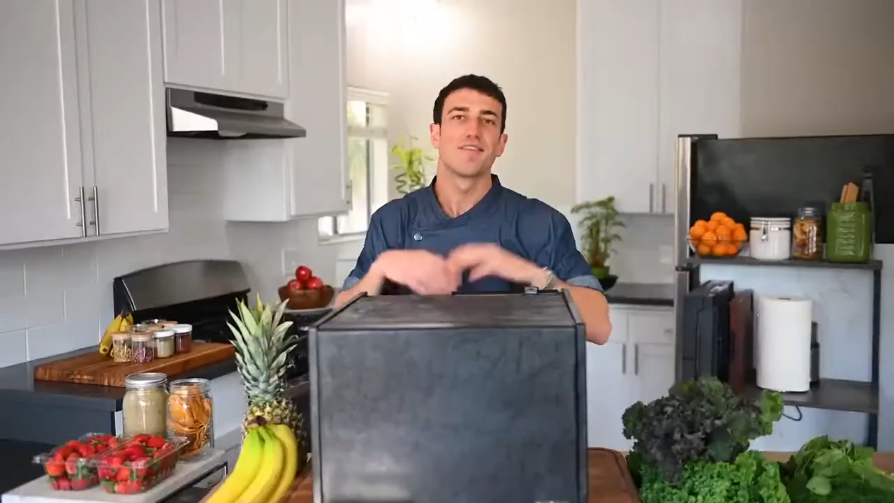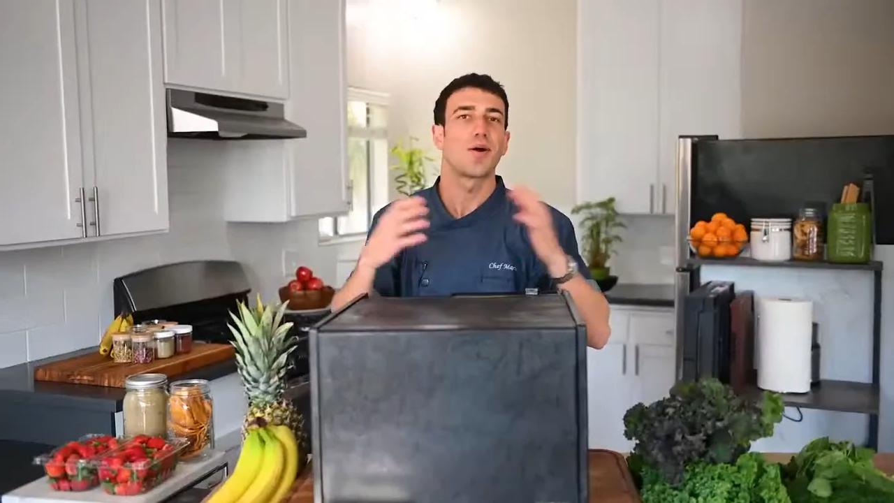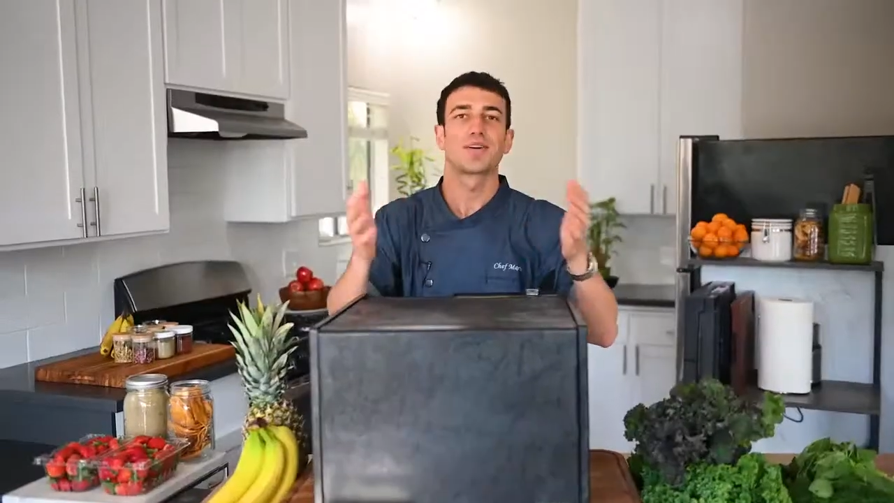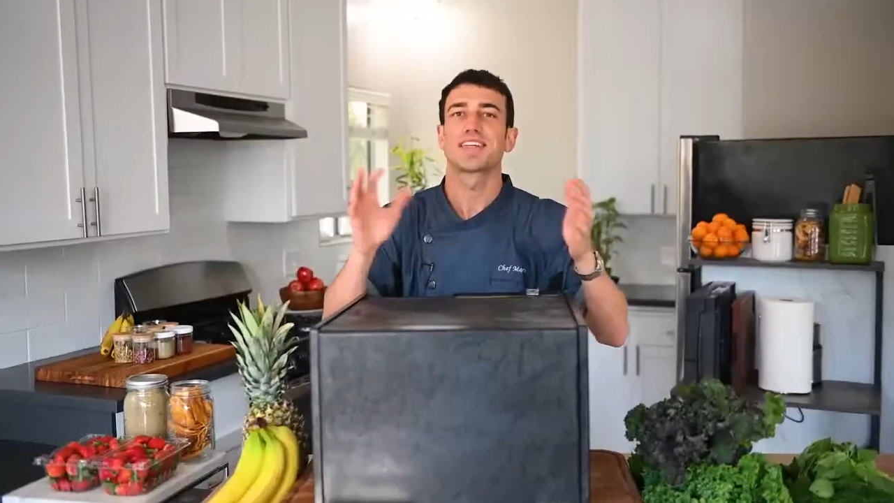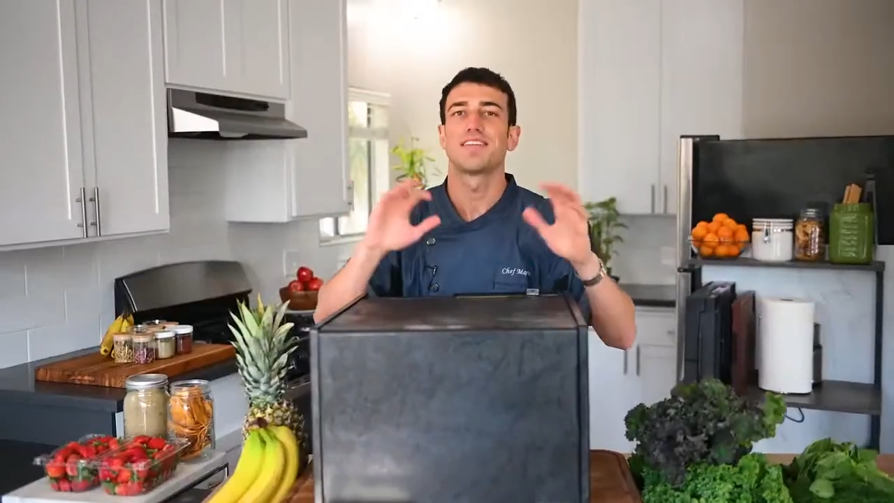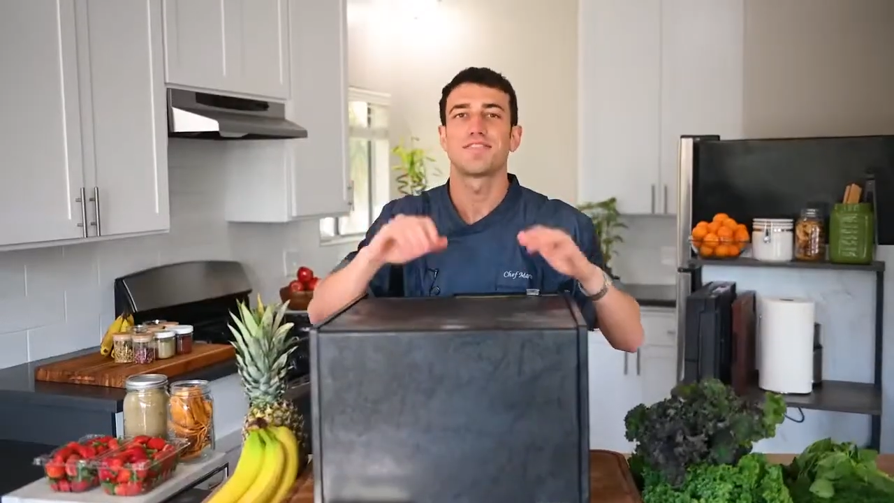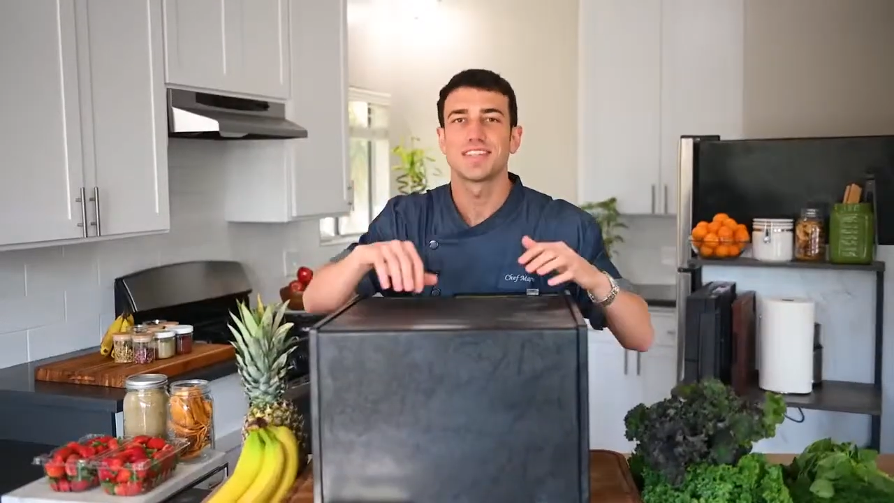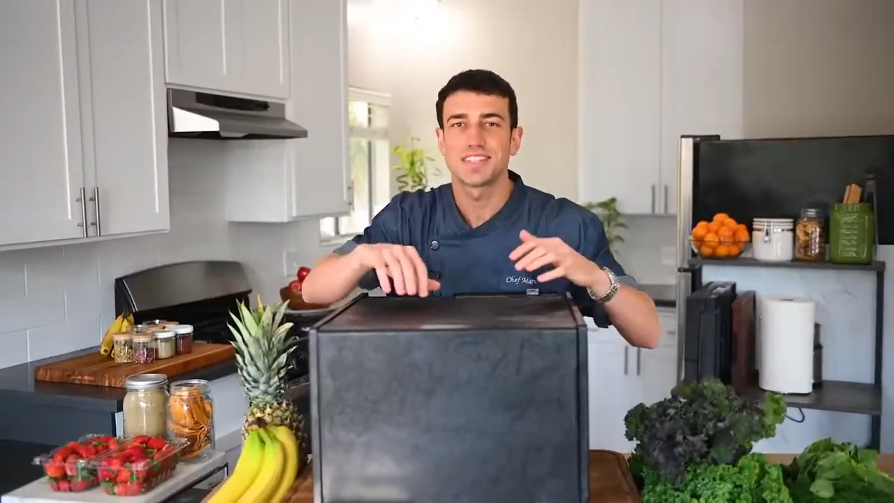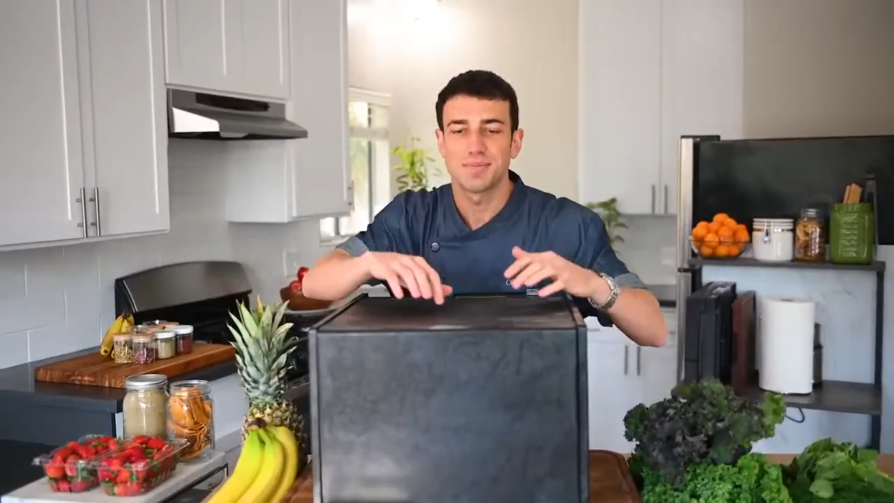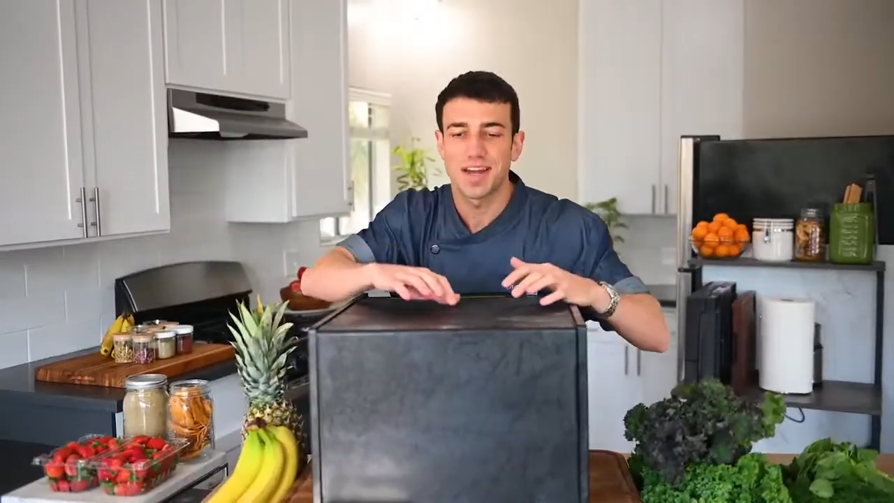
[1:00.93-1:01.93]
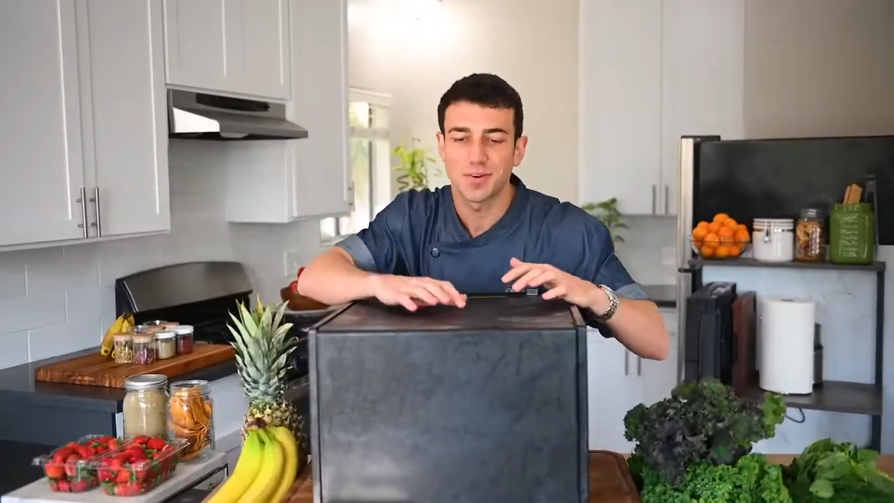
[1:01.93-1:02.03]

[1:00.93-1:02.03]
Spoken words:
If I were to give this to my